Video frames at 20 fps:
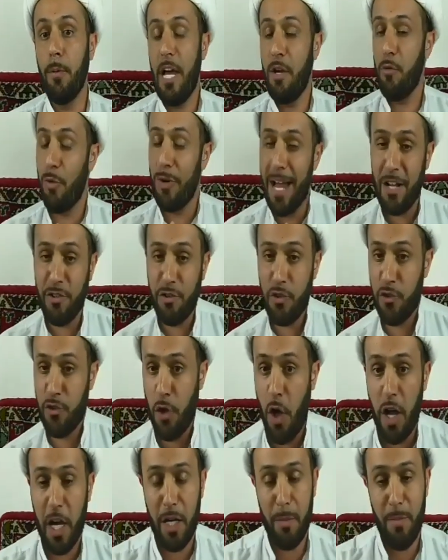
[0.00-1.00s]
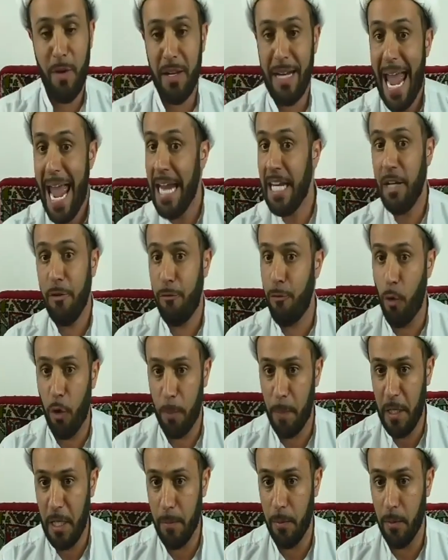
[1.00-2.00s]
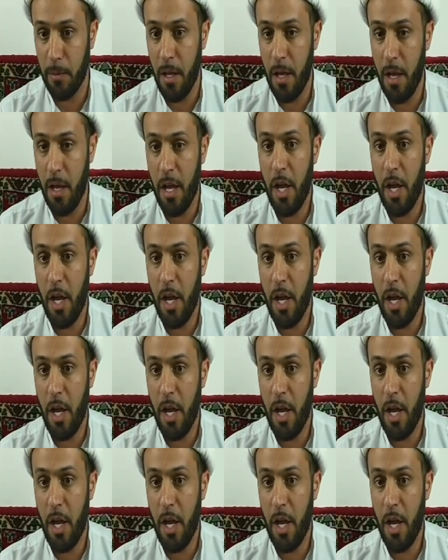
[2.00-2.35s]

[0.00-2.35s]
And we're not just talking about any 4 people.